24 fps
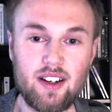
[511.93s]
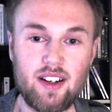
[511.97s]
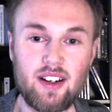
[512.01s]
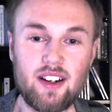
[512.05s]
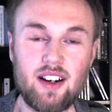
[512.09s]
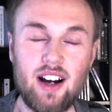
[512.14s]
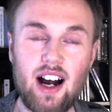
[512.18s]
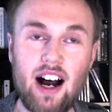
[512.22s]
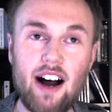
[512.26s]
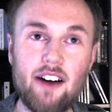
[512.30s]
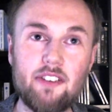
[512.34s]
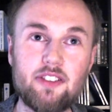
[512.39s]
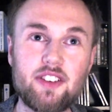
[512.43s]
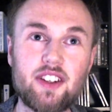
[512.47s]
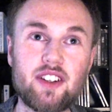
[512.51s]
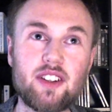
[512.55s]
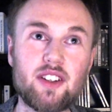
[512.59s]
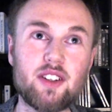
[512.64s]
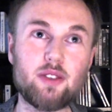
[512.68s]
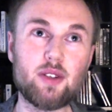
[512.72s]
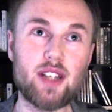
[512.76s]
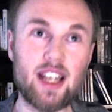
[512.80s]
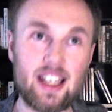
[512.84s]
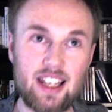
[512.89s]
often
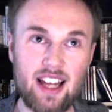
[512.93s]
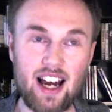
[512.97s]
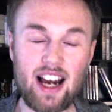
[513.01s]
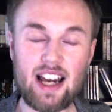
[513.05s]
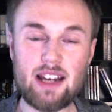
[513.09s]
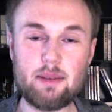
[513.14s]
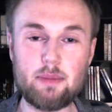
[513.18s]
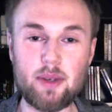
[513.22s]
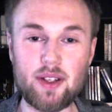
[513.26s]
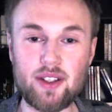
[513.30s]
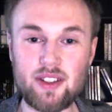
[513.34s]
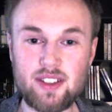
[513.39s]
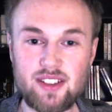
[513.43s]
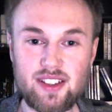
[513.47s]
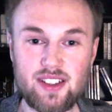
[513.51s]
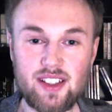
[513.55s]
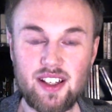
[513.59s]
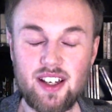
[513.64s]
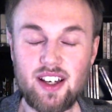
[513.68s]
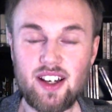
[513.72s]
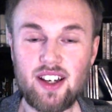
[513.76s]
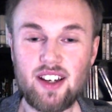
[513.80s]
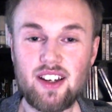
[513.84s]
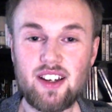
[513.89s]
the realignment,
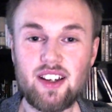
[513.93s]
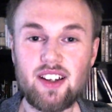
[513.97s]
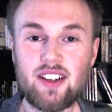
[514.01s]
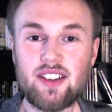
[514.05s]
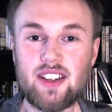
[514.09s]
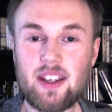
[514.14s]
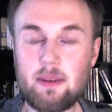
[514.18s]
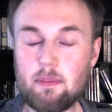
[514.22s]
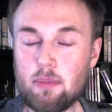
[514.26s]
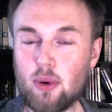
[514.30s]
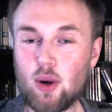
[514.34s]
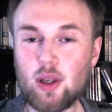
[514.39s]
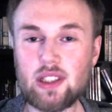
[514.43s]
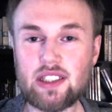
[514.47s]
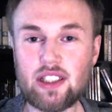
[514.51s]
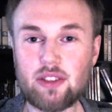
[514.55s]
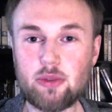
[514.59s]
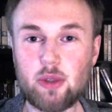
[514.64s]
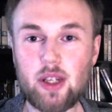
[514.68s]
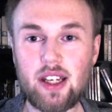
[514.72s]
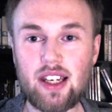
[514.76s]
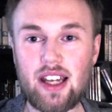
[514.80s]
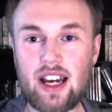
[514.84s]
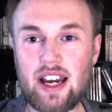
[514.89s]
the important
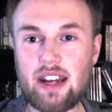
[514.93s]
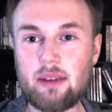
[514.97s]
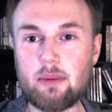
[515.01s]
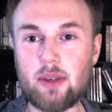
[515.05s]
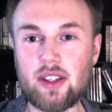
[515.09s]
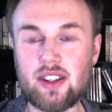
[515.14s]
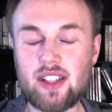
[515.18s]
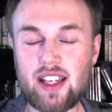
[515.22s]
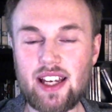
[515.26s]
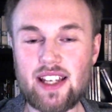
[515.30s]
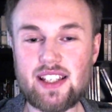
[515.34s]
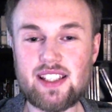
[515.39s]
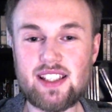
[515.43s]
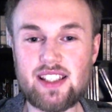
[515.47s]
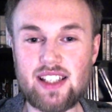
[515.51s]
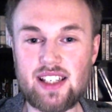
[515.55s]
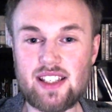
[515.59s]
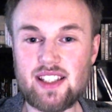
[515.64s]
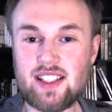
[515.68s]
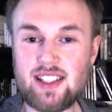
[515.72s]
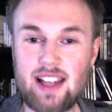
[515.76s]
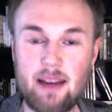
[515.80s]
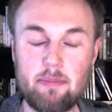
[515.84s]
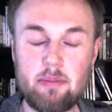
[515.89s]
realignment is this
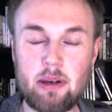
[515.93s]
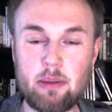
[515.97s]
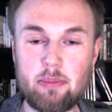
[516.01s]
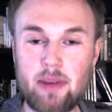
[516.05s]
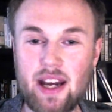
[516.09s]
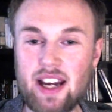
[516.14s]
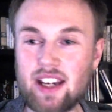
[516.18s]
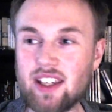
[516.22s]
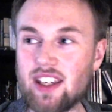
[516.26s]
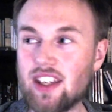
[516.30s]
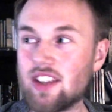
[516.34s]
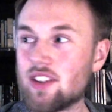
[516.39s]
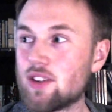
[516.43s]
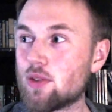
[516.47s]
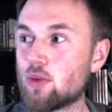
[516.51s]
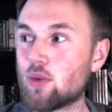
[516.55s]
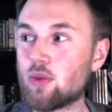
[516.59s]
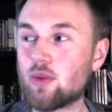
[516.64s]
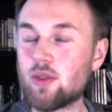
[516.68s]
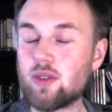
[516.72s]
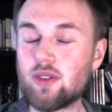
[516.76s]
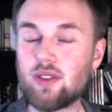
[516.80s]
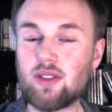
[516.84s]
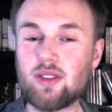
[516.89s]
stepping back into,
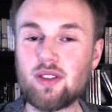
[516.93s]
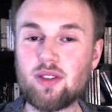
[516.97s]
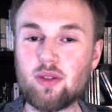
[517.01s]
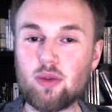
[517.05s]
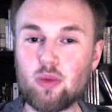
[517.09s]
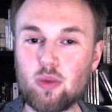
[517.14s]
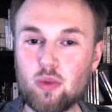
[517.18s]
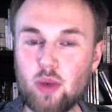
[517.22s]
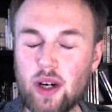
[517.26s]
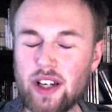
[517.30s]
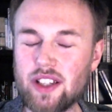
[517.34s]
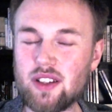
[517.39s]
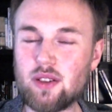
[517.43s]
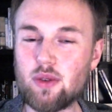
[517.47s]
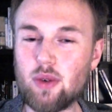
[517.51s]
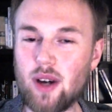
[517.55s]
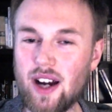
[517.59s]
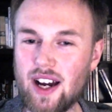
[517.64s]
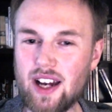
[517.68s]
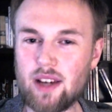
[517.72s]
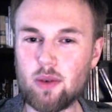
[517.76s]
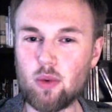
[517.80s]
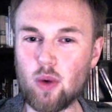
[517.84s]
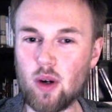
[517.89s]
what do
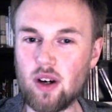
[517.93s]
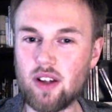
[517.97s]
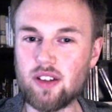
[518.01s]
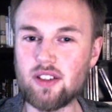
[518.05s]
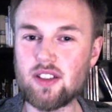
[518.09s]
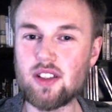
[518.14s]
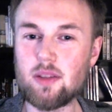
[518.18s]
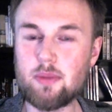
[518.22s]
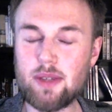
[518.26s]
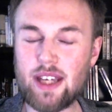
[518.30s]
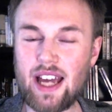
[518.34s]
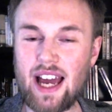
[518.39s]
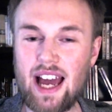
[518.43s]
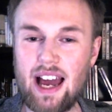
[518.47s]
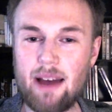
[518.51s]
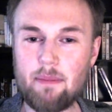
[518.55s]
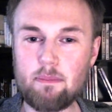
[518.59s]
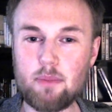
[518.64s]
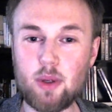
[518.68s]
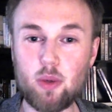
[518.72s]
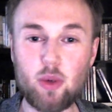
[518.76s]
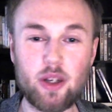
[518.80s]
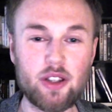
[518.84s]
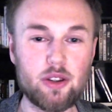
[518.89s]
I want to be
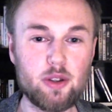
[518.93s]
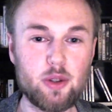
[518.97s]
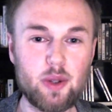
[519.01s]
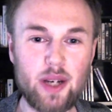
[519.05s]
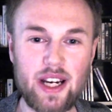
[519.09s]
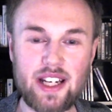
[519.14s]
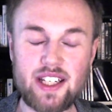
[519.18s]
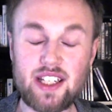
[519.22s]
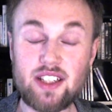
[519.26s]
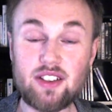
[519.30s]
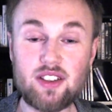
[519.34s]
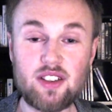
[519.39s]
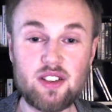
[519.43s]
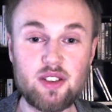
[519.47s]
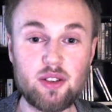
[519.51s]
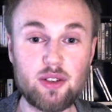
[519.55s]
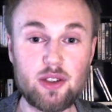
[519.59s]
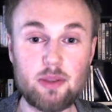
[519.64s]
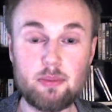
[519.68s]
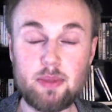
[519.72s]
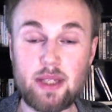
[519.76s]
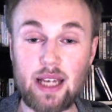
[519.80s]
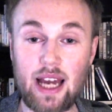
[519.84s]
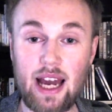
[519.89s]
happy? What do I need to do
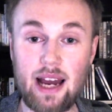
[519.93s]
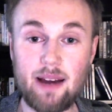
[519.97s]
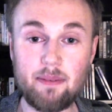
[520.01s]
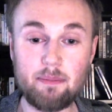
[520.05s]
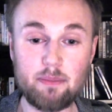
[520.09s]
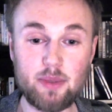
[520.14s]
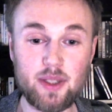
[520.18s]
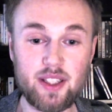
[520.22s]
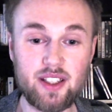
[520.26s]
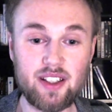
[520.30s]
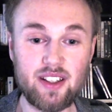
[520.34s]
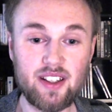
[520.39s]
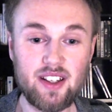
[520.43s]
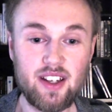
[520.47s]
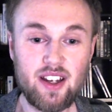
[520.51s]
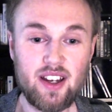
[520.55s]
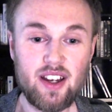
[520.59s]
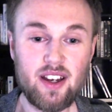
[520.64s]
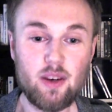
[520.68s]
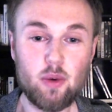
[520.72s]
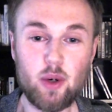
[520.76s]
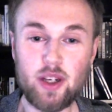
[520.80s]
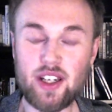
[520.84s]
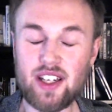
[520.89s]
to be happy?
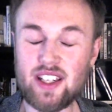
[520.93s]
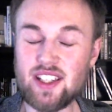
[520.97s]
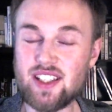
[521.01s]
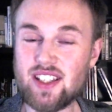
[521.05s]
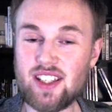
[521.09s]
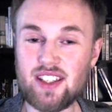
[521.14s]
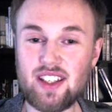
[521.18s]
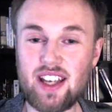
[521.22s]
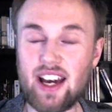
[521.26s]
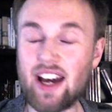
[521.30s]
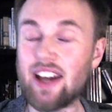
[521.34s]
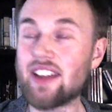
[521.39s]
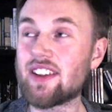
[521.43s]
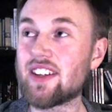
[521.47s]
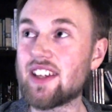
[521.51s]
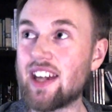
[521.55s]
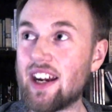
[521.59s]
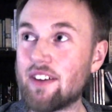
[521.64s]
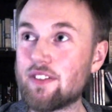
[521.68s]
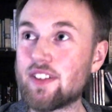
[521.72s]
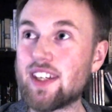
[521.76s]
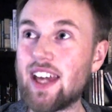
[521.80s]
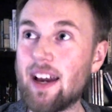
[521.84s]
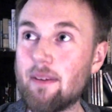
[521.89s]
What is it that
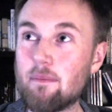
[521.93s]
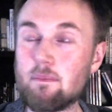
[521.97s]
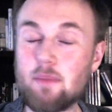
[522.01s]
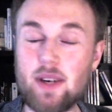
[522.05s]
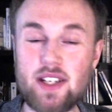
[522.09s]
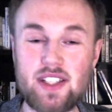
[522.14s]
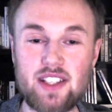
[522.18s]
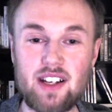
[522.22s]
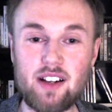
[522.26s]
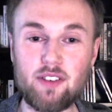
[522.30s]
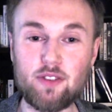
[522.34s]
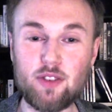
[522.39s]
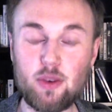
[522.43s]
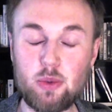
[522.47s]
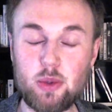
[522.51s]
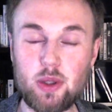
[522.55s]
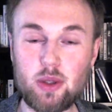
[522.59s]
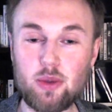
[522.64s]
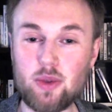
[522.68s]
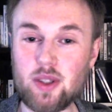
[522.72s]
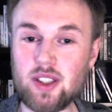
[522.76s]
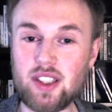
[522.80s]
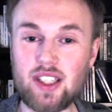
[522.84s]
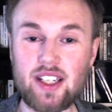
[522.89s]
I've kept myself from
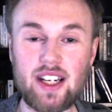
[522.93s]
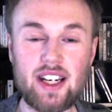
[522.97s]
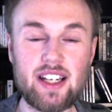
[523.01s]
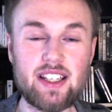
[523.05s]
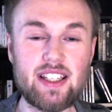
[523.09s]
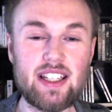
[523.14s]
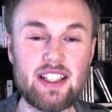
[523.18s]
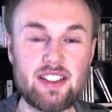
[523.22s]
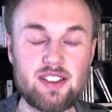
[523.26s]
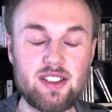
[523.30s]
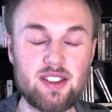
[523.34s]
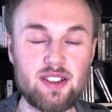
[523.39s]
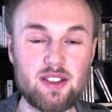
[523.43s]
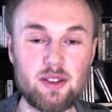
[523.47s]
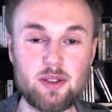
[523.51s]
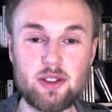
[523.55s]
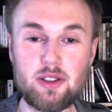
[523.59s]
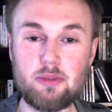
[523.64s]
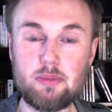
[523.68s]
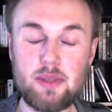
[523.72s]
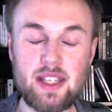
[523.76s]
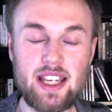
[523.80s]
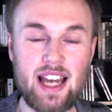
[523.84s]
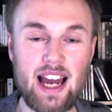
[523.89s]
doing that I need to do to
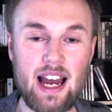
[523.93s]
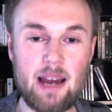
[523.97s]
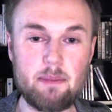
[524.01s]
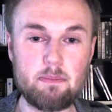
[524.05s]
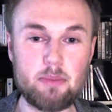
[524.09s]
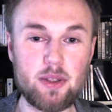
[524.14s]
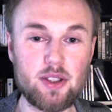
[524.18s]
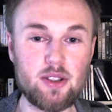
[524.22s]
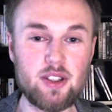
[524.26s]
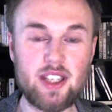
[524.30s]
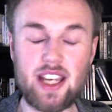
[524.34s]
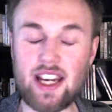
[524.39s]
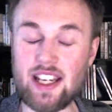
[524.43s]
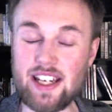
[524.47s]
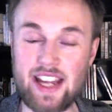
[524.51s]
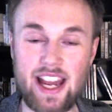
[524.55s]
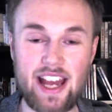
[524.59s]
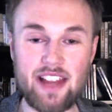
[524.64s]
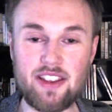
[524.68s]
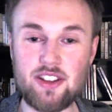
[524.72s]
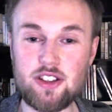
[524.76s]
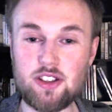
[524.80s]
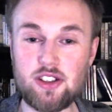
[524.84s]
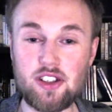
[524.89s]
be happy, to get
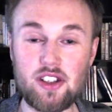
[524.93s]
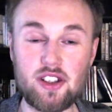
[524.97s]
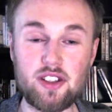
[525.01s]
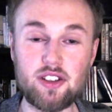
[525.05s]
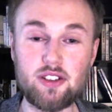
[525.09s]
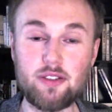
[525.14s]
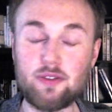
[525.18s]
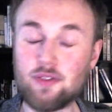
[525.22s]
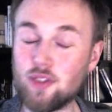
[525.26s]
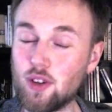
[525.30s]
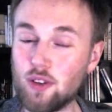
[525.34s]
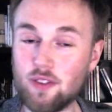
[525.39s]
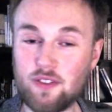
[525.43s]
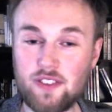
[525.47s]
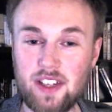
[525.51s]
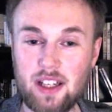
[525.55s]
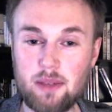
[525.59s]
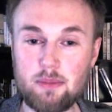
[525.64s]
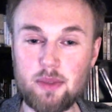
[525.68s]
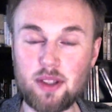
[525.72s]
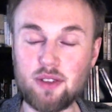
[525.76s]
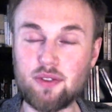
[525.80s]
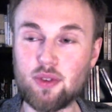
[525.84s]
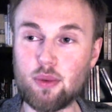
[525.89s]
energy and to
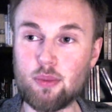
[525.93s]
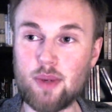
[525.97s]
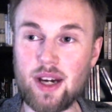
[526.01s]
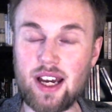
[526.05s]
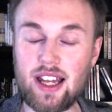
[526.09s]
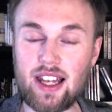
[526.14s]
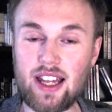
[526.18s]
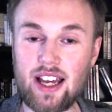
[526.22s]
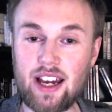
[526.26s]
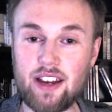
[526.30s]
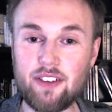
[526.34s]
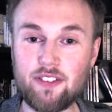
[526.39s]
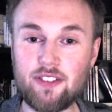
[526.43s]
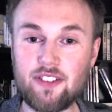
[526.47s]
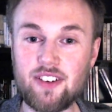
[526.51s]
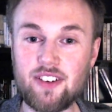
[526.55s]
fulfillment from my life?